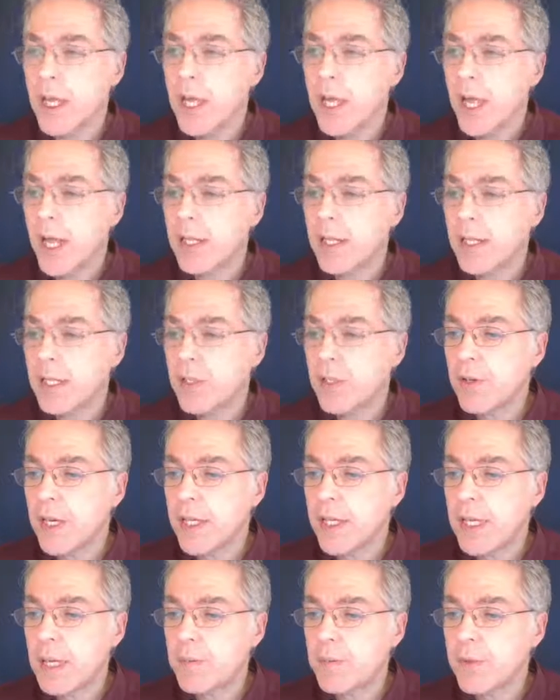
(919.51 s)
and then you end
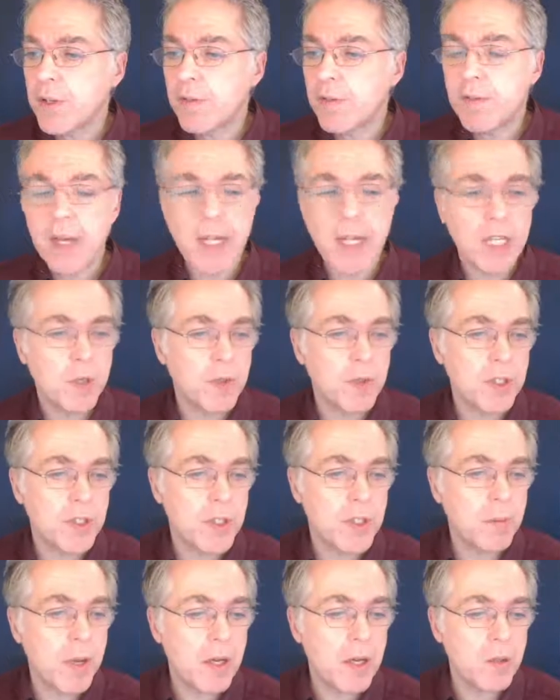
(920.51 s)
up with a value which is
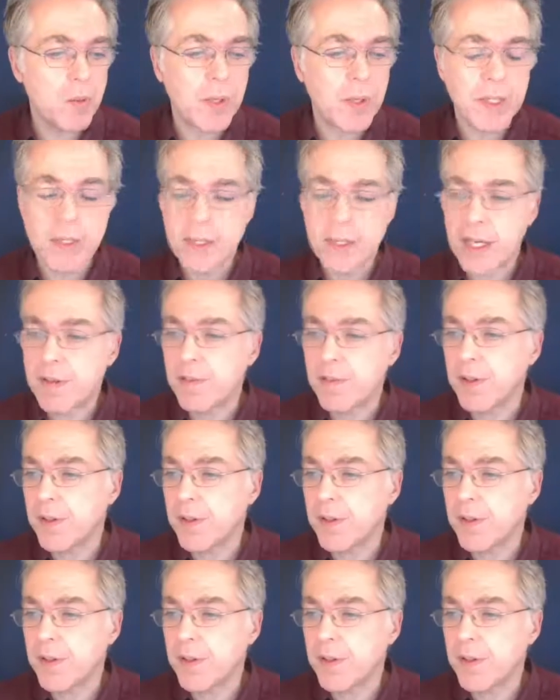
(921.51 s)
about 1/7.